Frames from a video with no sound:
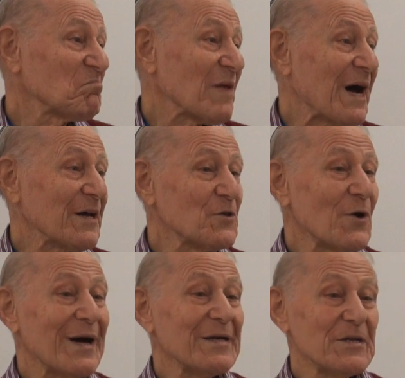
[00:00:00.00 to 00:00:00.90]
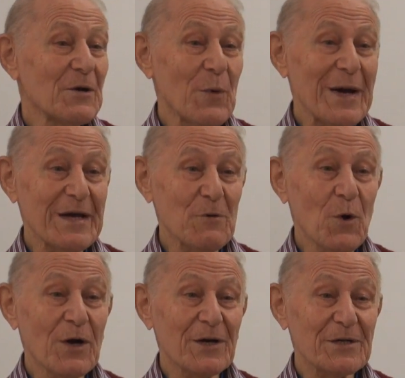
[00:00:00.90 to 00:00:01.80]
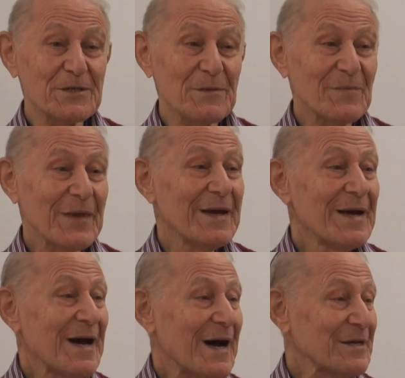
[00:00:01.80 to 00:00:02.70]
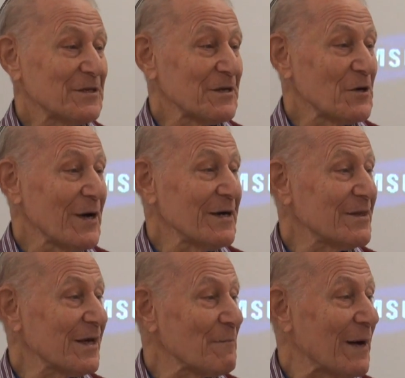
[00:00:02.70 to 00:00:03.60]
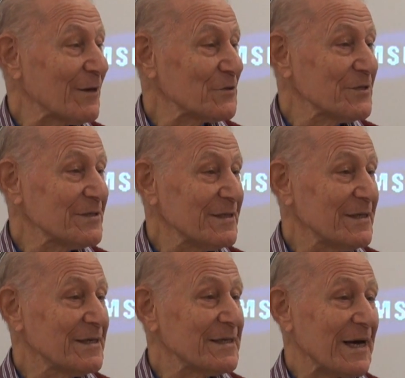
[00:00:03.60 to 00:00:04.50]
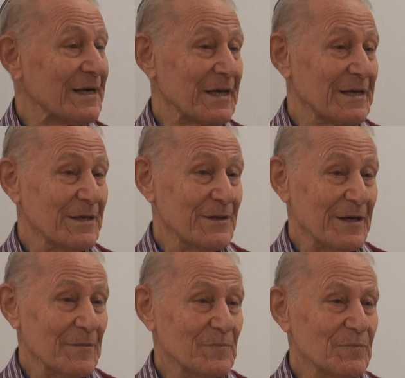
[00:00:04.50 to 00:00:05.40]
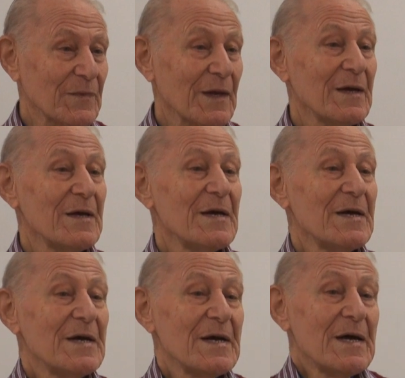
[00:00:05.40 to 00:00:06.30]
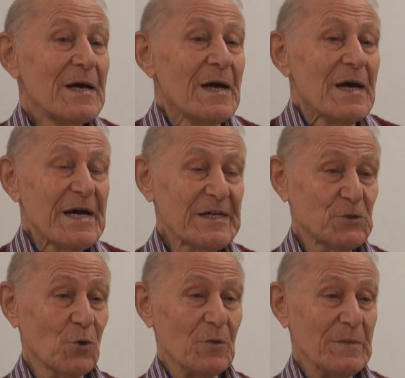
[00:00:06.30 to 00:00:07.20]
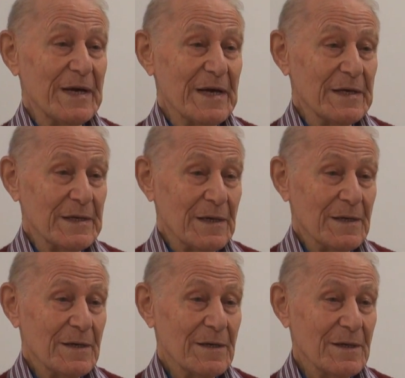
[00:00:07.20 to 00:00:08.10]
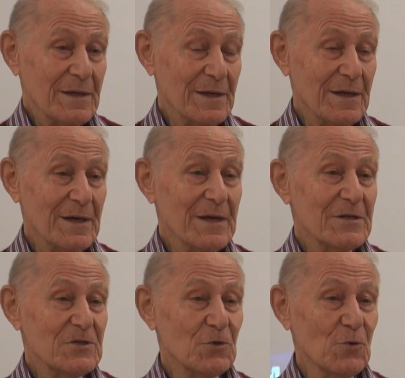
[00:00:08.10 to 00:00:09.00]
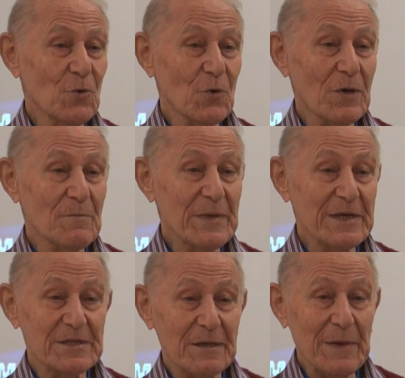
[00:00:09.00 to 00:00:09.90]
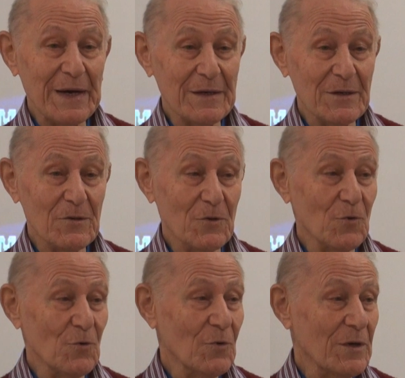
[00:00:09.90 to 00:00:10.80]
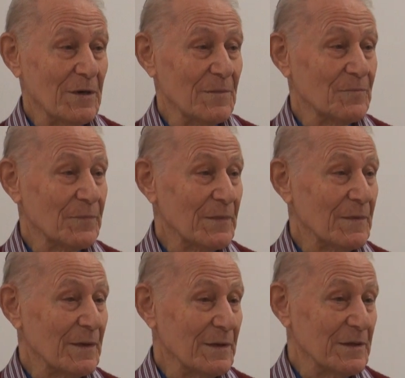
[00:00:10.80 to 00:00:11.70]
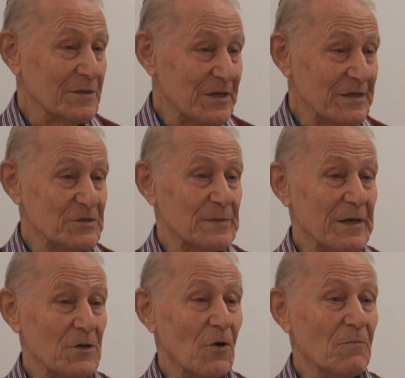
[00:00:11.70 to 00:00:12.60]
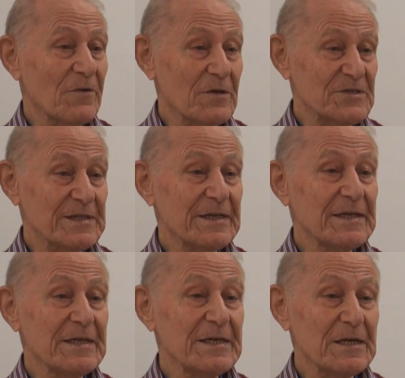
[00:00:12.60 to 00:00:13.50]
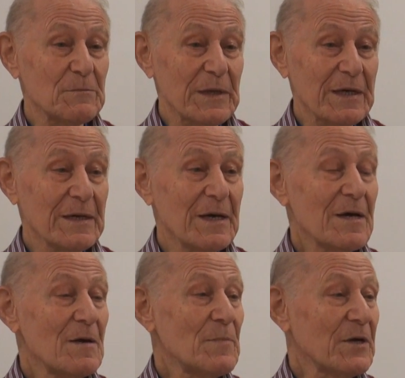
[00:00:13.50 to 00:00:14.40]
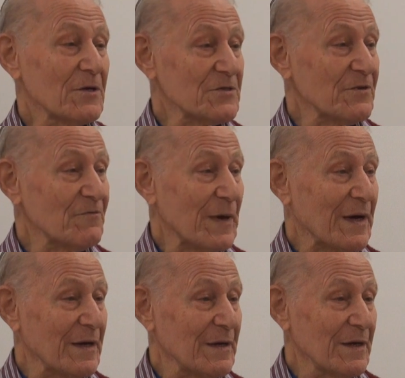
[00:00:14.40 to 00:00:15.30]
I had no idea where he worked. I didn't know anything about it. He didn't add anything. He took me in to meet a man who it transpired obviously needed me because of my